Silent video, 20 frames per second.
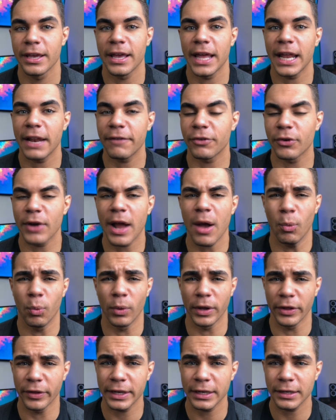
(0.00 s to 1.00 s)
And if you're not
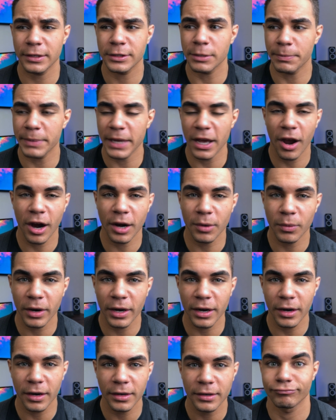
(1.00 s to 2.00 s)
willing to be a hard
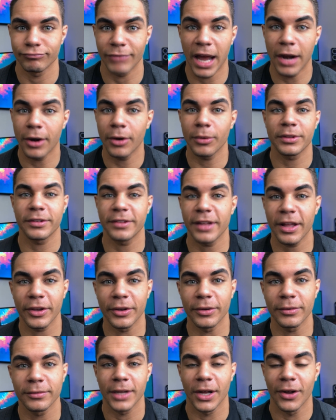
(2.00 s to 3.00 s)
worker, I don't know what to tell
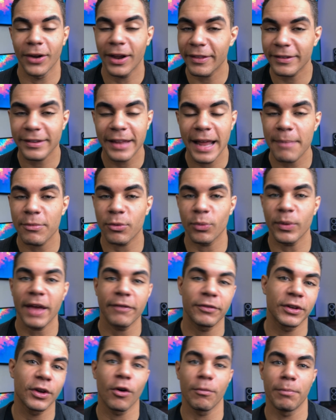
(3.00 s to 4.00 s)
you. A lot of the times we
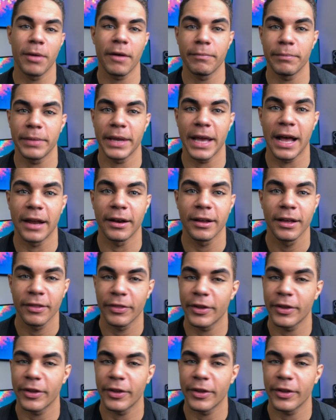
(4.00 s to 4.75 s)
have to go above and beyond.